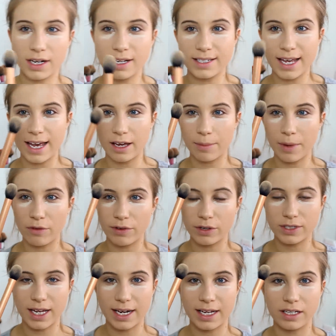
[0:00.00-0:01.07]
gonna take my
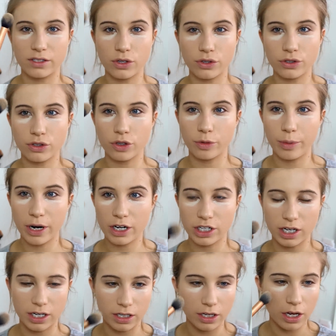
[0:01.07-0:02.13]
Real Techniques contour brush
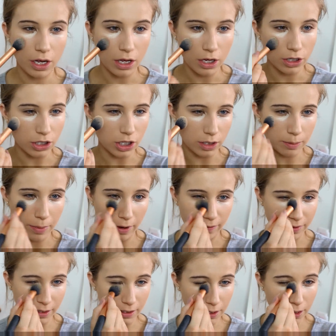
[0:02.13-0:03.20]
and just
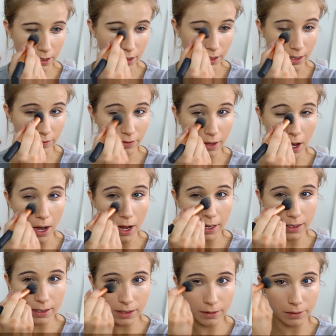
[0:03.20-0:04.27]
buff this underneath the
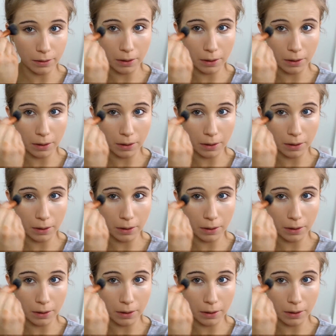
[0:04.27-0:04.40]
eyes.